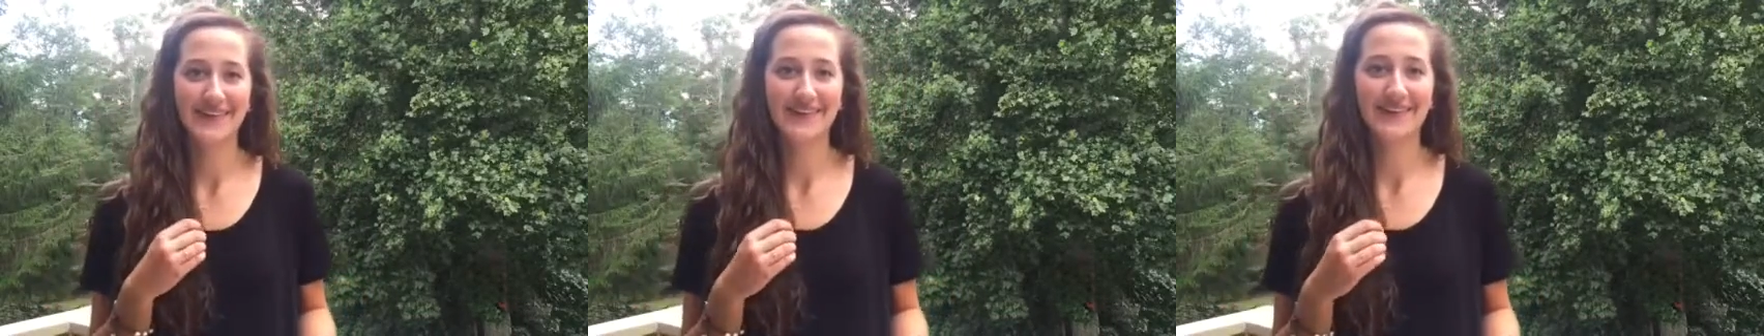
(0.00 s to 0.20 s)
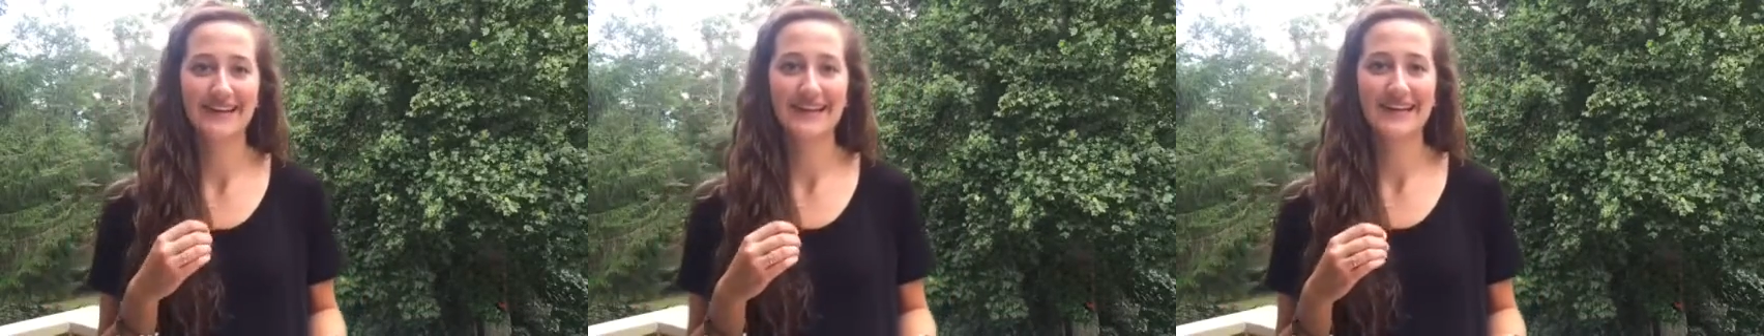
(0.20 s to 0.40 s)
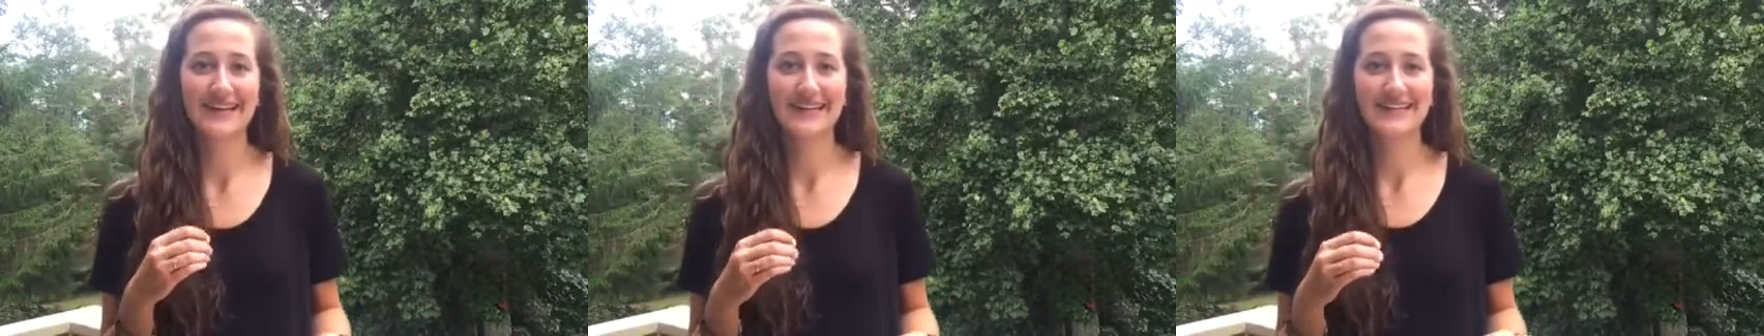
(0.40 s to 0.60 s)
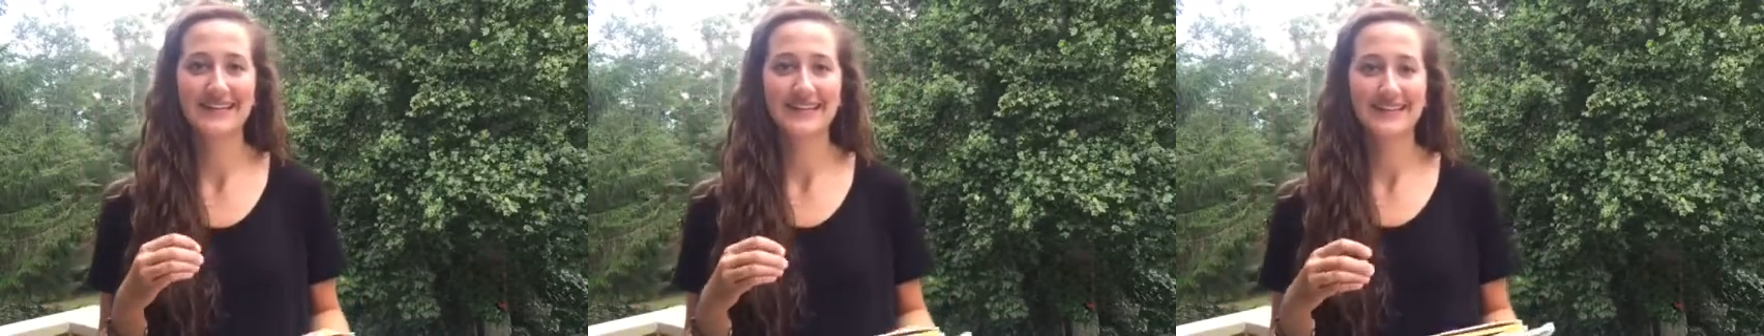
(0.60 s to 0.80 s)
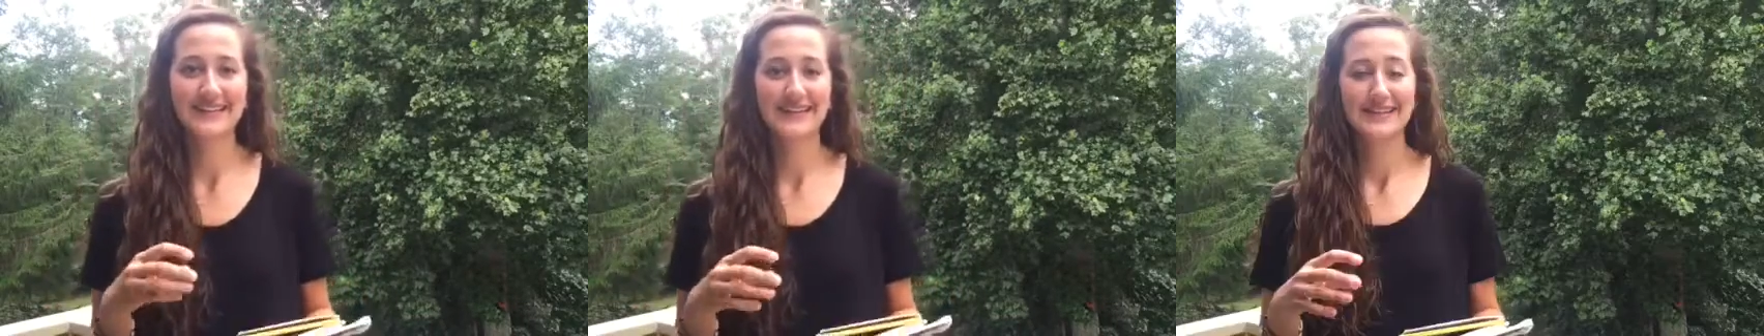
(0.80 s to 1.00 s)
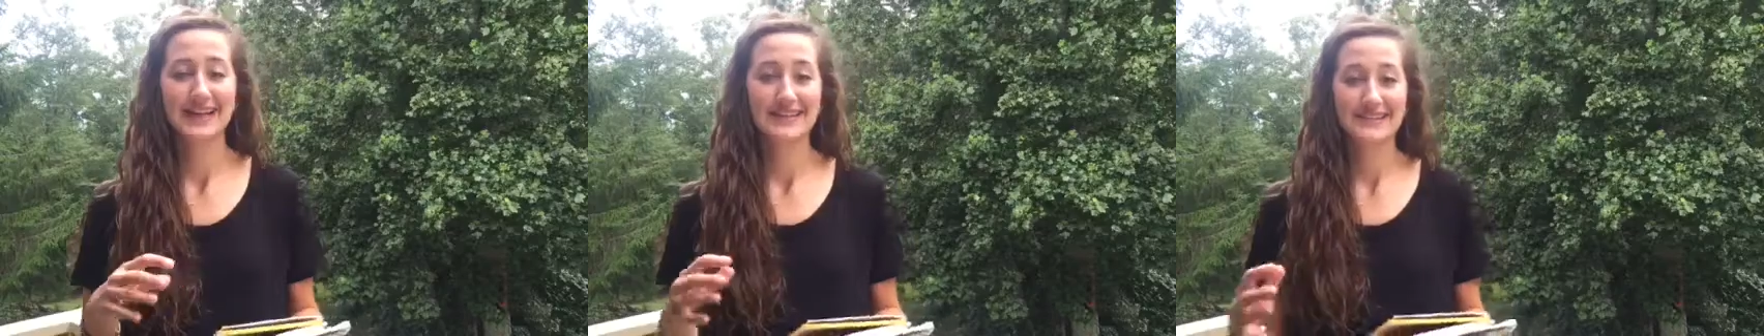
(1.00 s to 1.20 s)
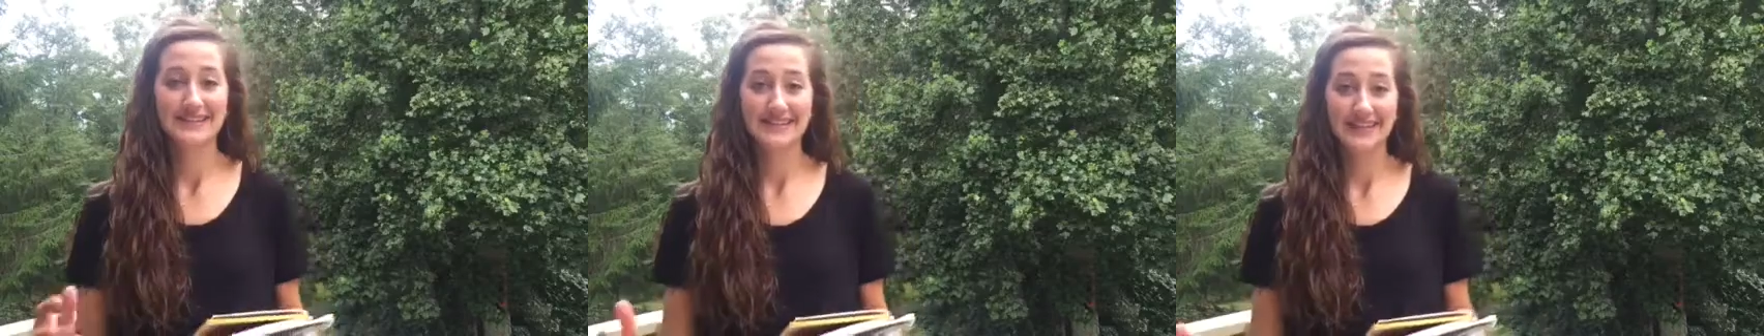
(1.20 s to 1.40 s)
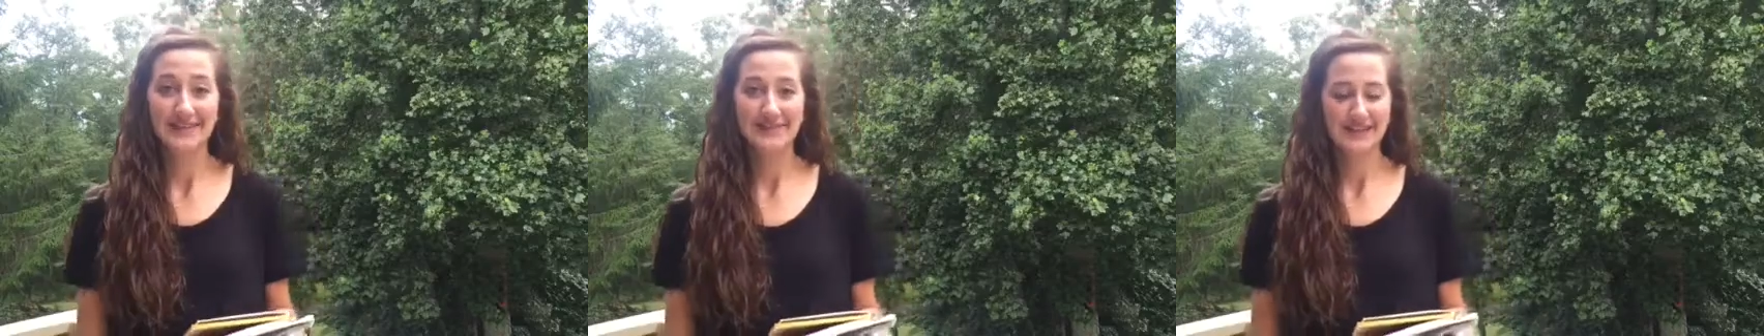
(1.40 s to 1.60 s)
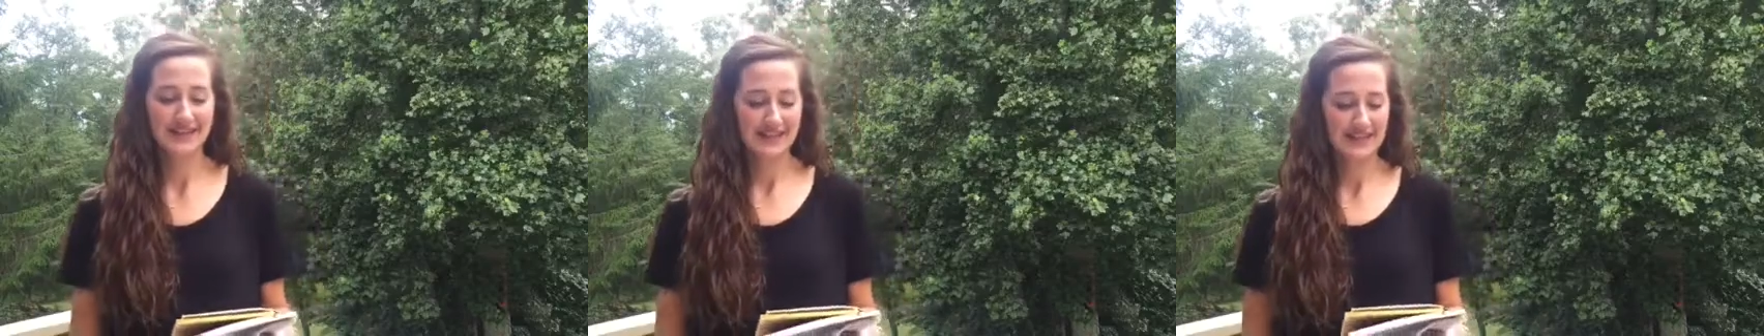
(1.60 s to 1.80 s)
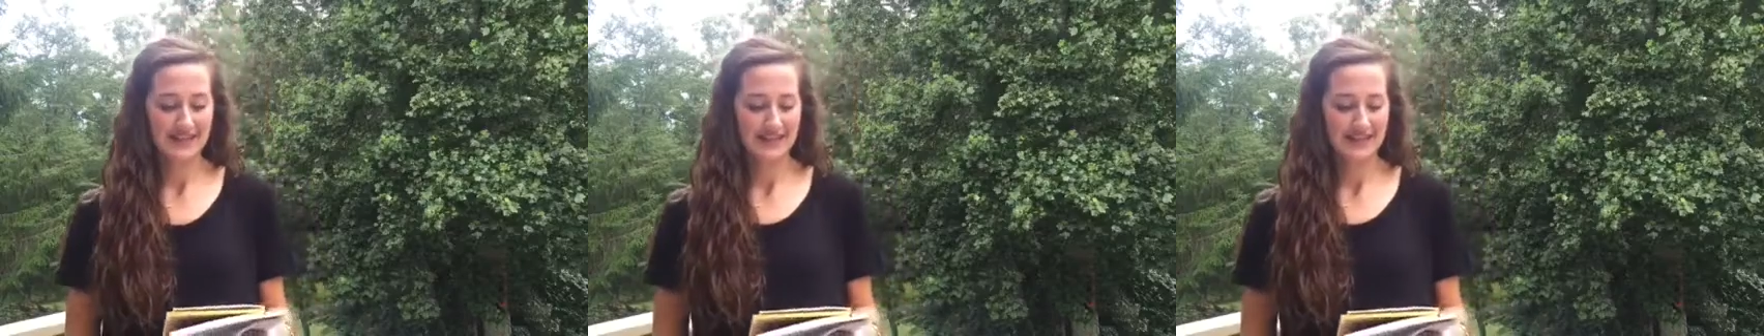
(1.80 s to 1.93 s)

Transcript: on that statement,